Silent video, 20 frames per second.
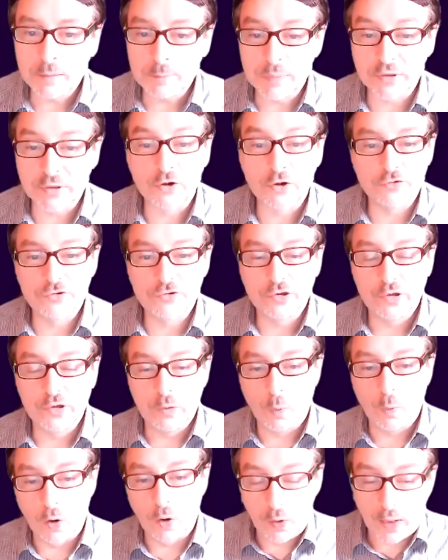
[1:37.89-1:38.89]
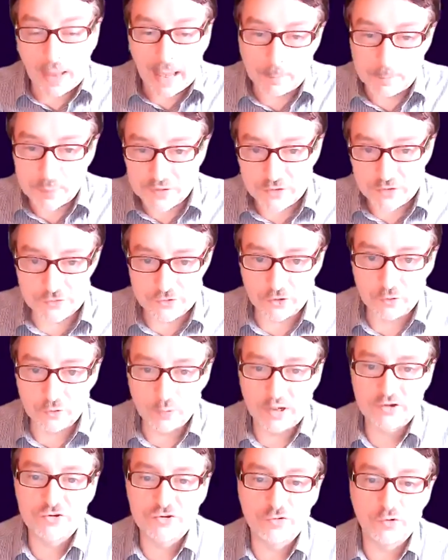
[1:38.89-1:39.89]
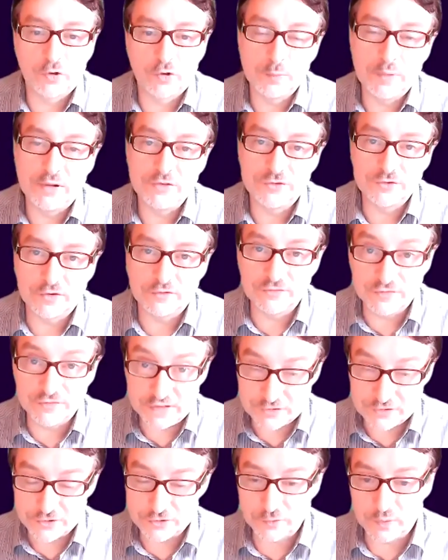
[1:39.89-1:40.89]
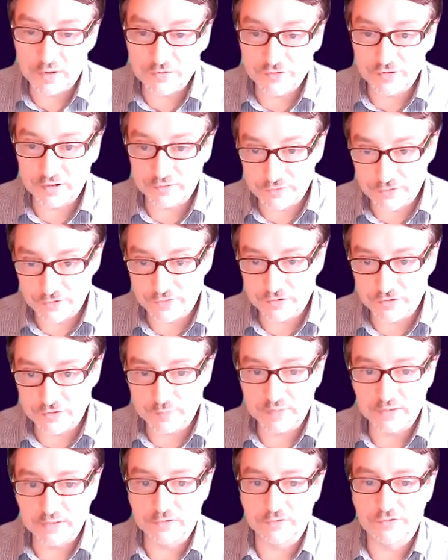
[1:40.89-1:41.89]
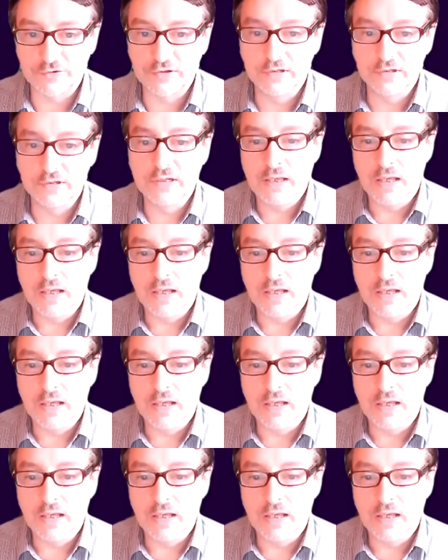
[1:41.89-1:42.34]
because what will happen is your questions will come into a feed to us and to the speakers.